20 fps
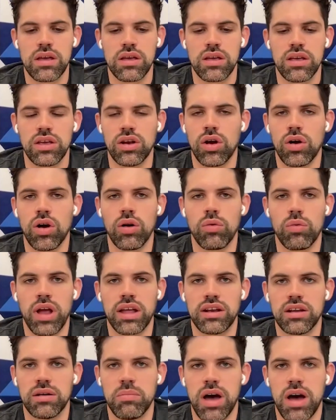
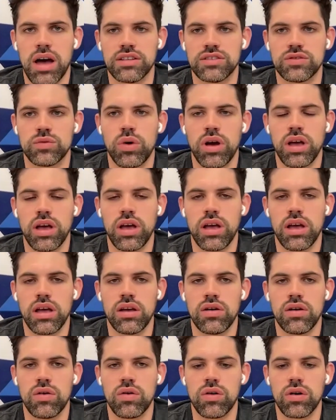randomized way,
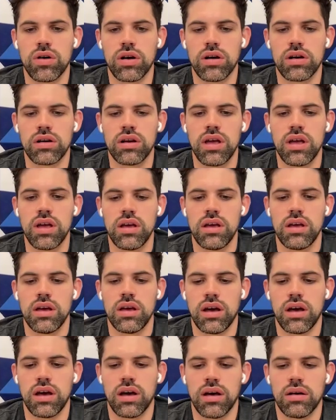or
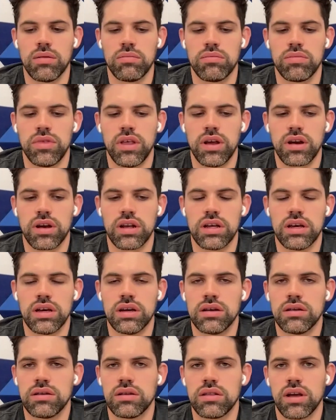they're
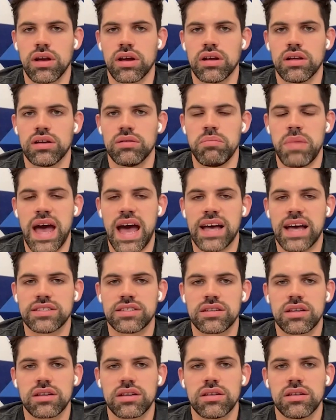gonna
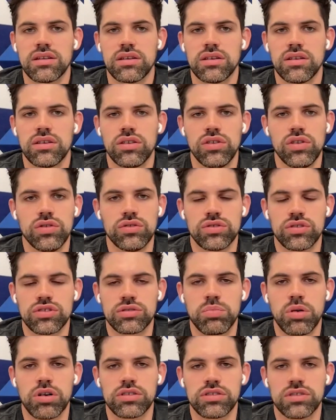mask users'
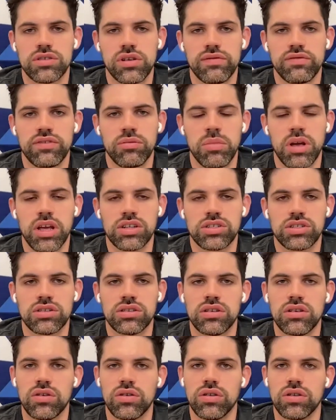personal
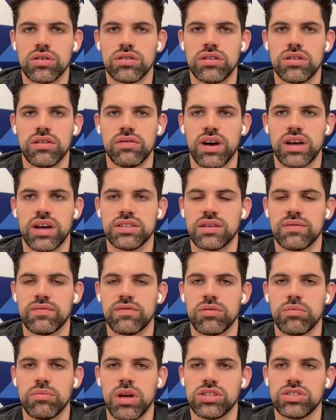information or device
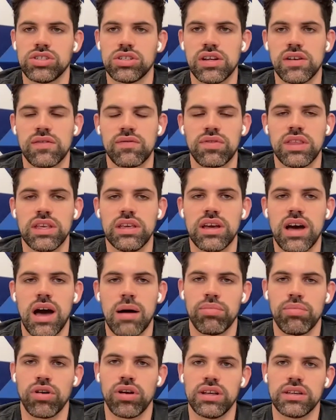information if the
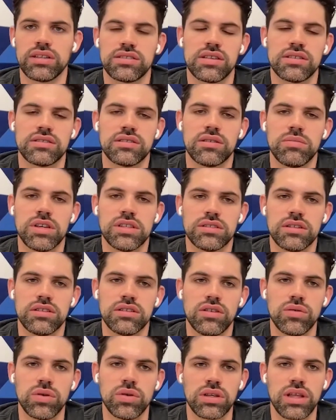operating system isn't
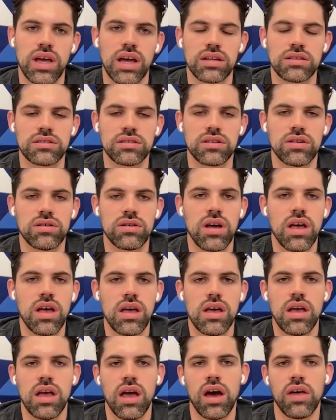doing that. So
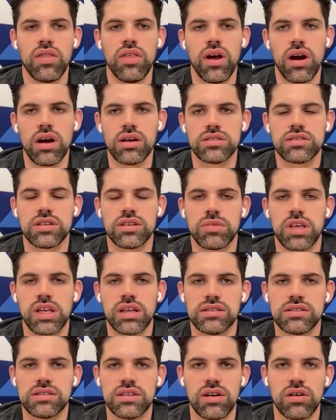there are some
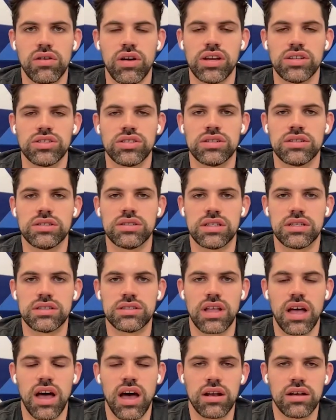considerations. It's
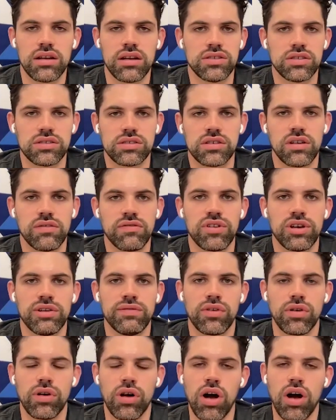not just a free
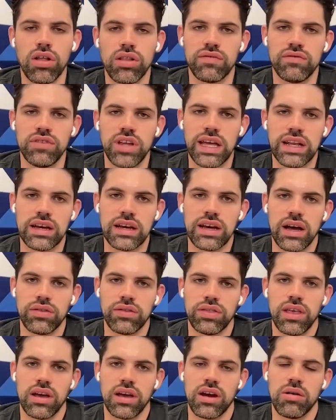for all of data out
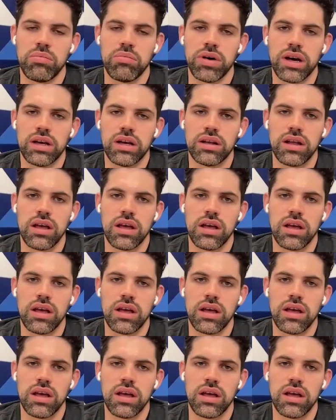there, but